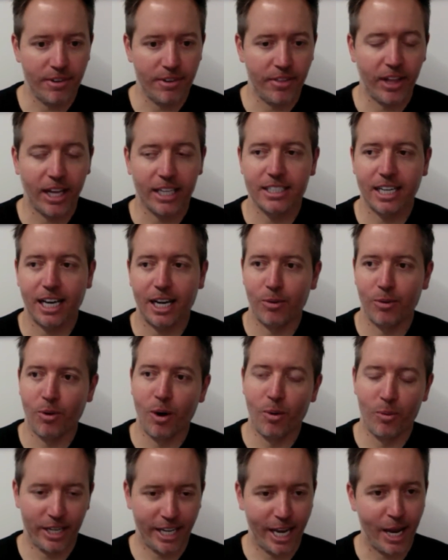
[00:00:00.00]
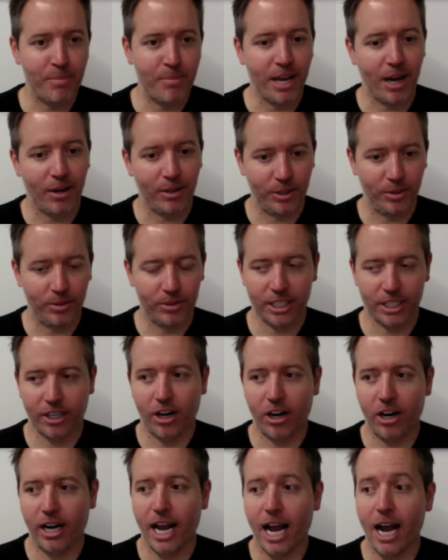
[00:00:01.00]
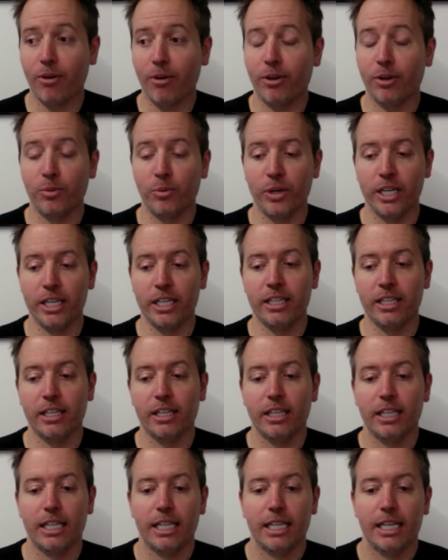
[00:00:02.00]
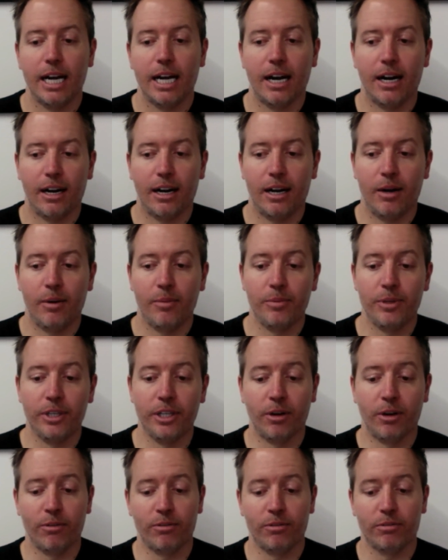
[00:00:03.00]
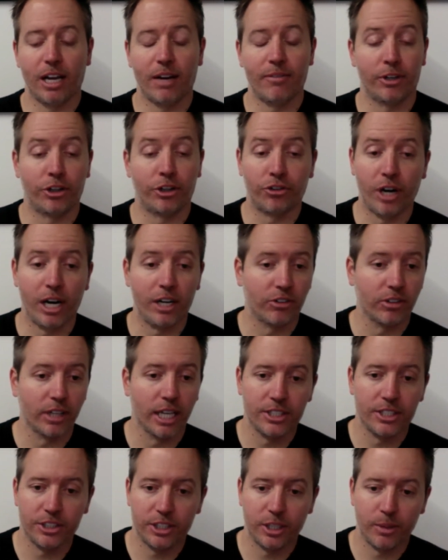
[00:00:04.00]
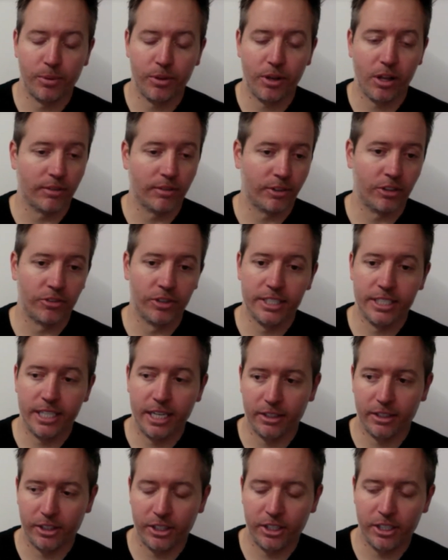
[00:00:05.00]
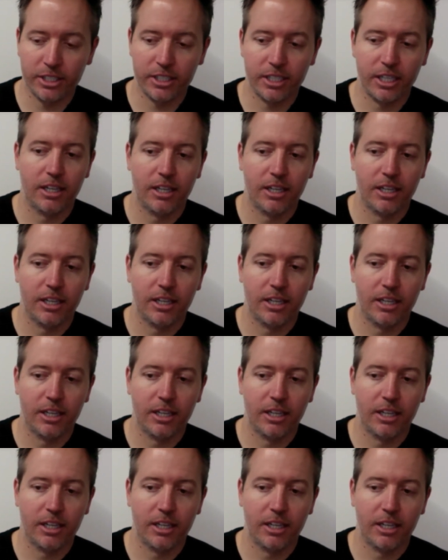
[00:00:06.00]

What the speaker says: And that's kind of what we came down to. It's like, all right, how can we, have a great relationship with all of our retailers,